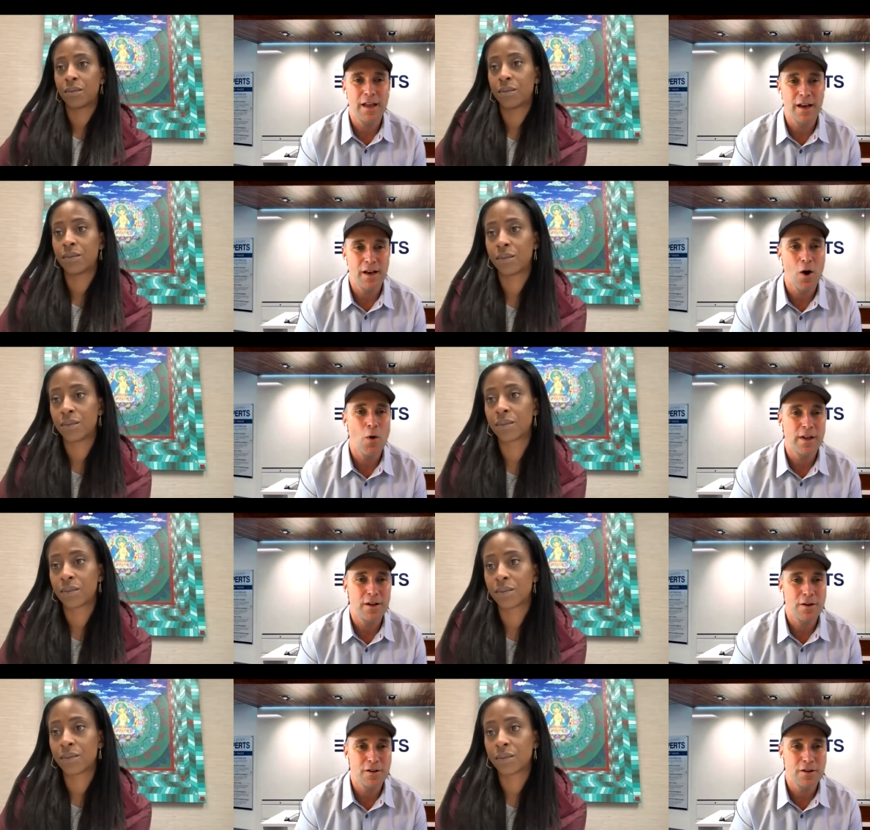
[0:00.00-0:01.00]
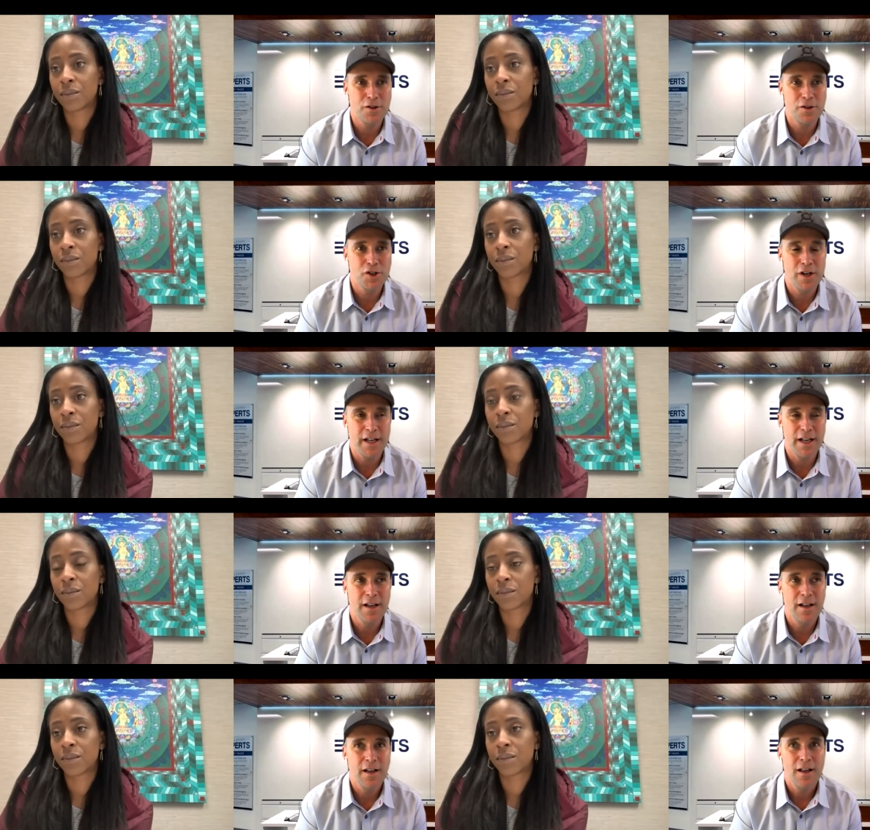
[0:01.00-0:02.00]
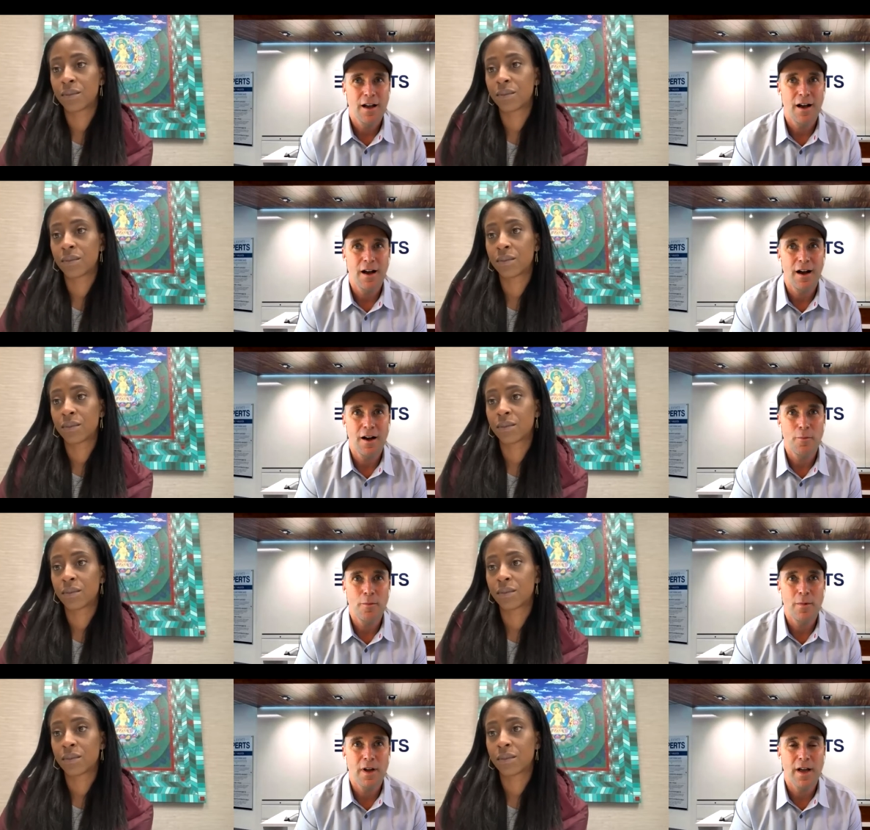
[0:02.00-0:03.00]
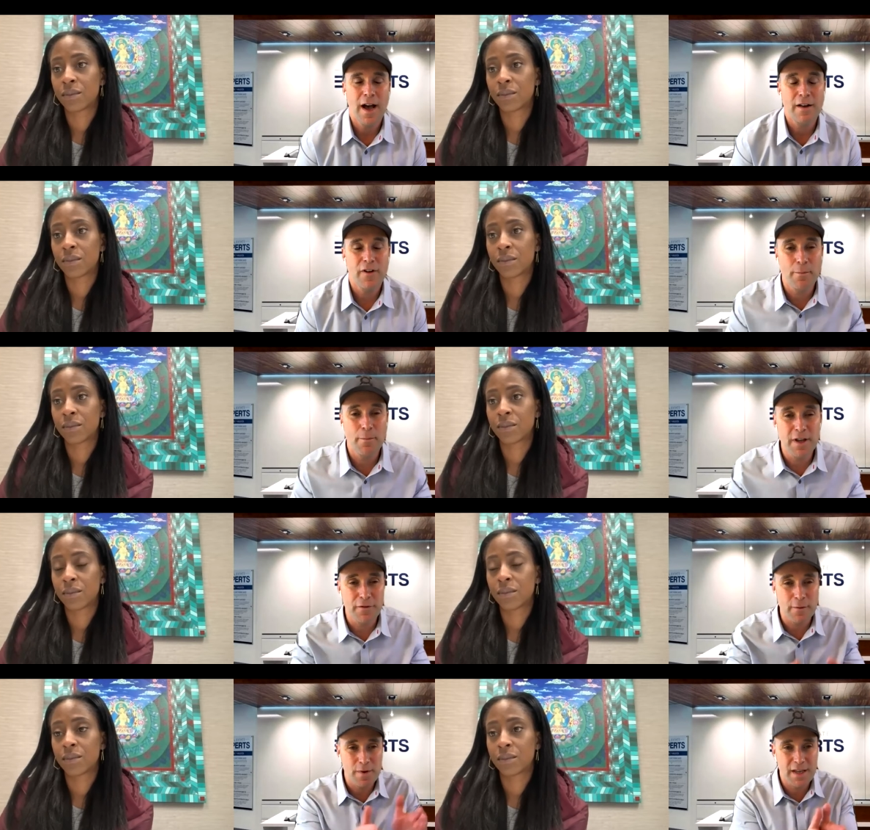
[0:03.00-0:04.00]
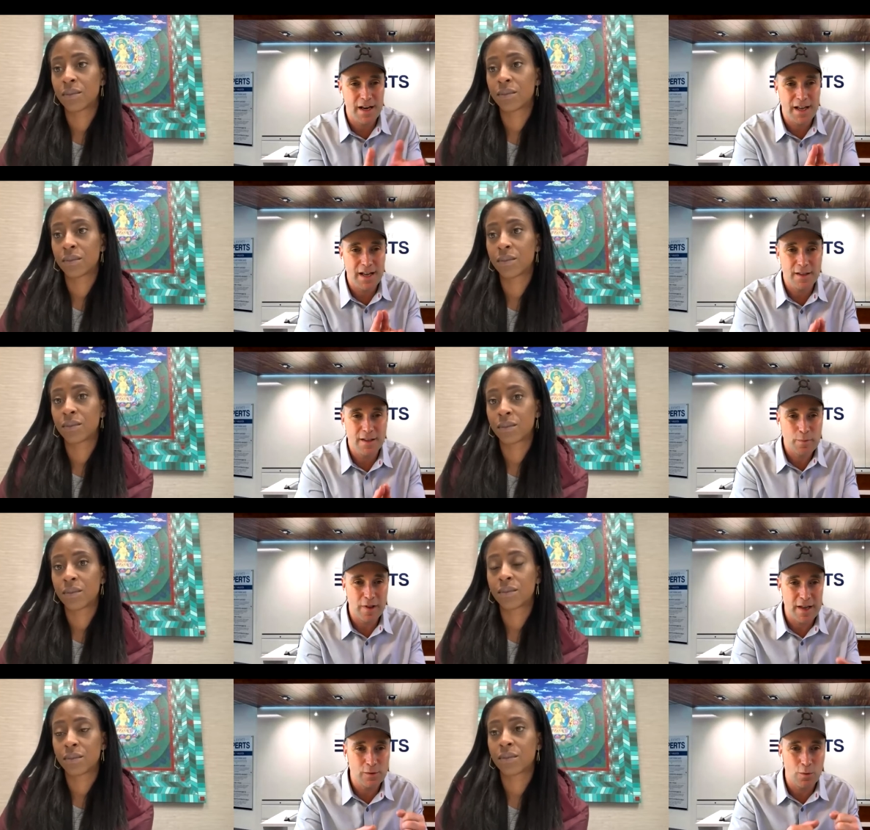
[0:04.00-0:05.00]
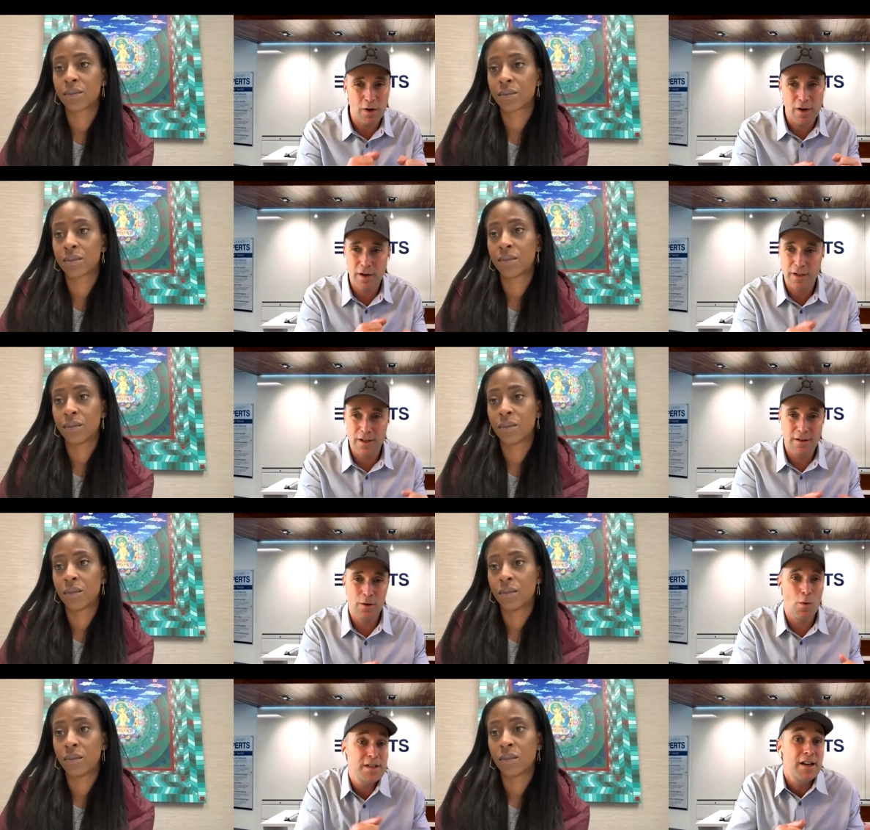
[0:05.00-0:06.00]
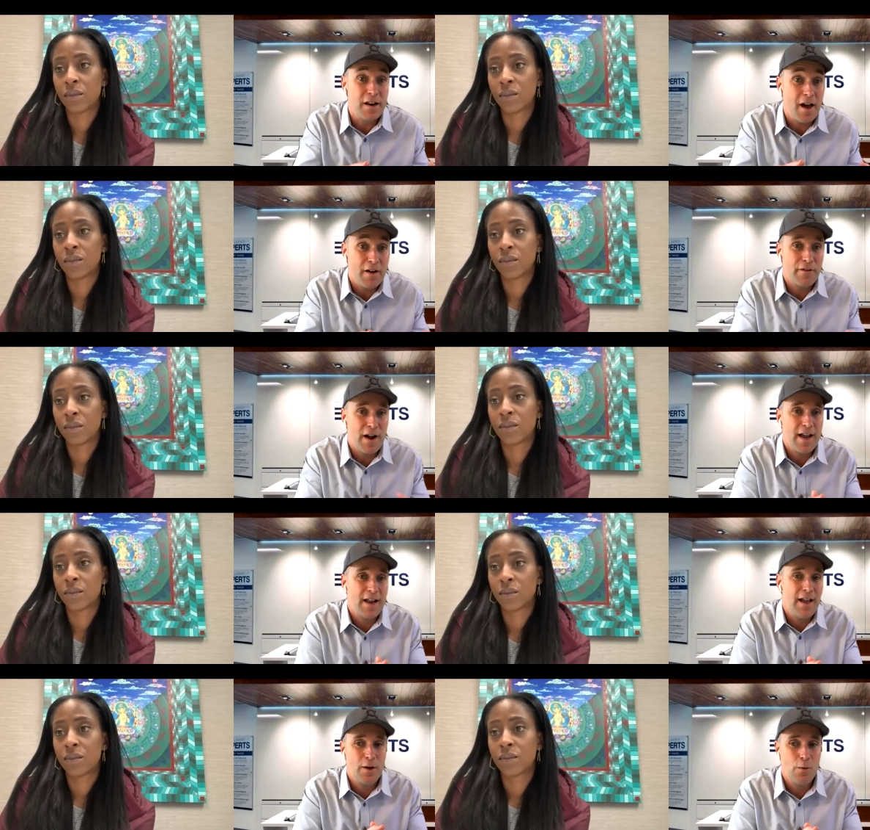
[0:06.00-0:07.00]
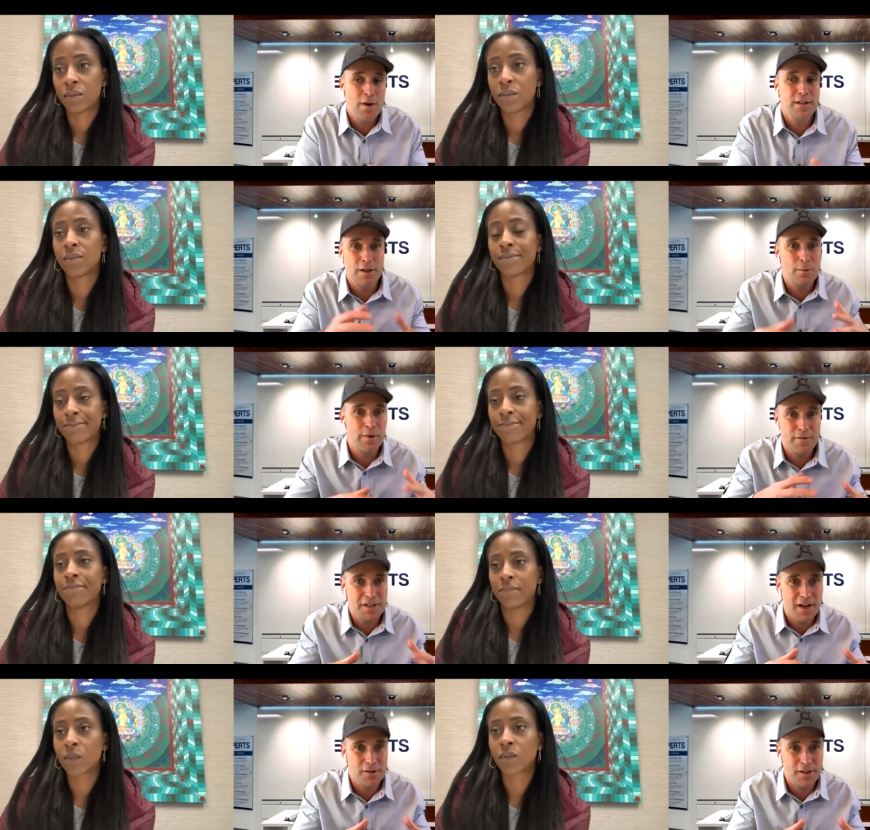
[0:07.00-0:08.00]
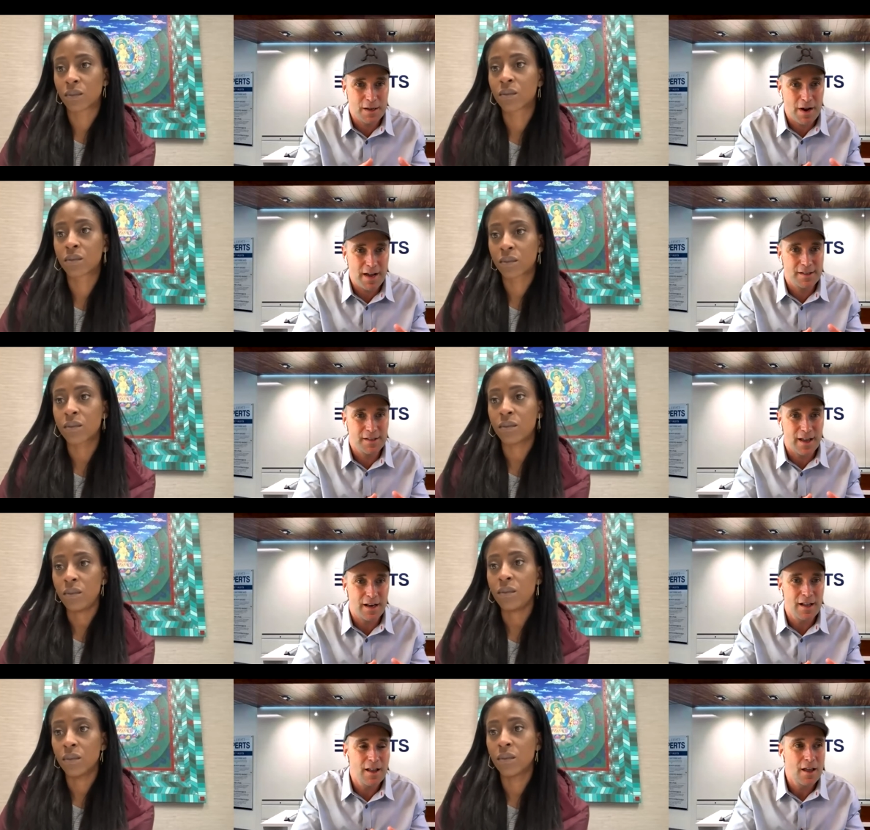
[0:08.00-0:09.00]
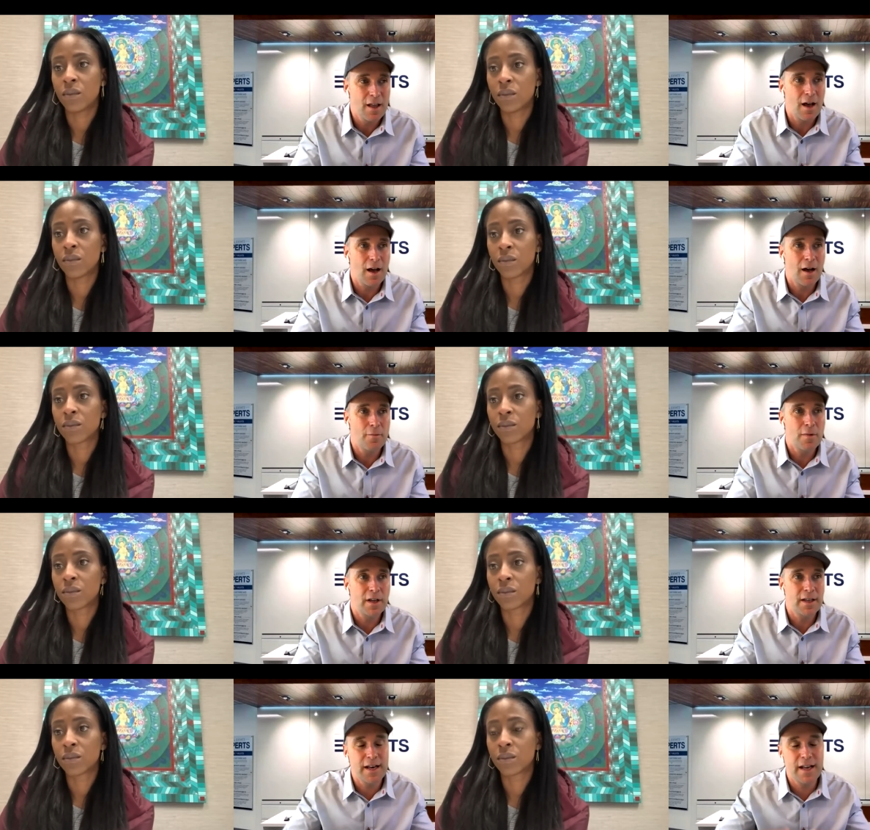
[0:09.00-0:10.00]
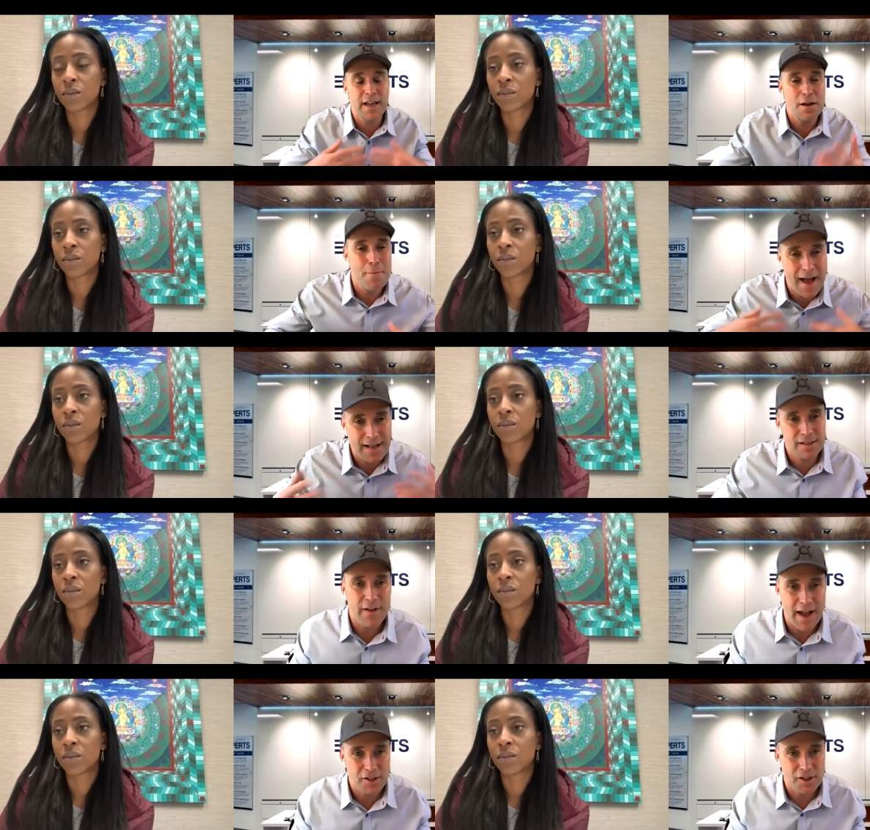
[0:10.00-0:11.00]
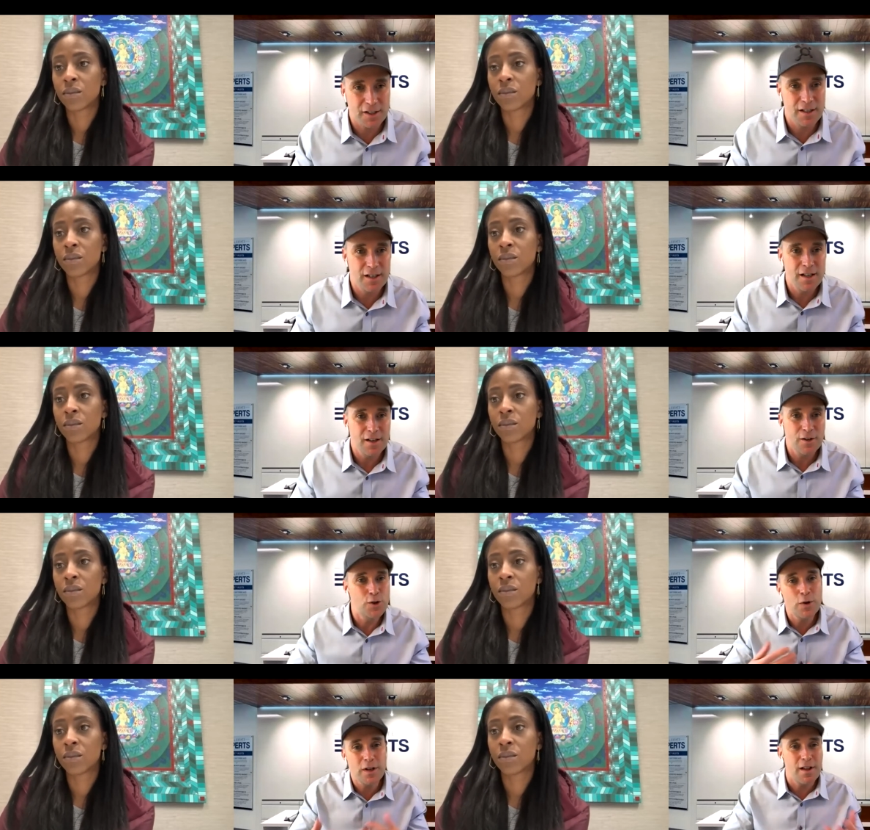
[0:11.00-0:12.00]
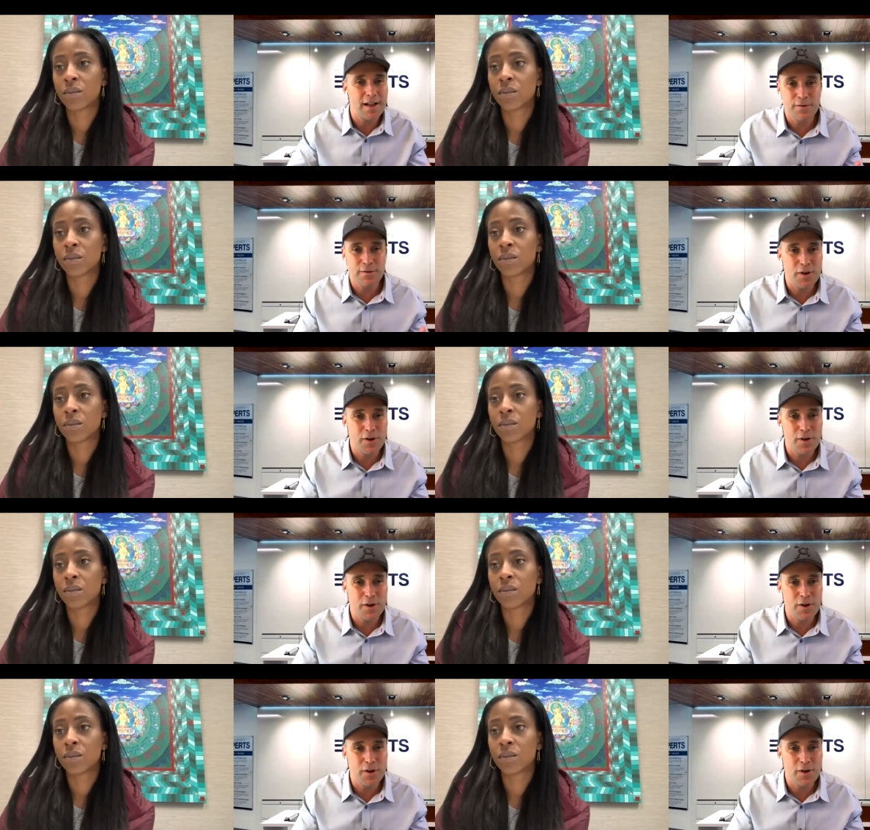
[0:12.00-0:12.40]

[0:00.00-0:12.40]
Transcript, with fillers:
Speaker 1: and, and knowing your your journey, um, kind of coming from the beginning in this place where you, there wasn't enough, right? And it was a little bit of a scarcity mindset. Um, getting into massive action, doing lots of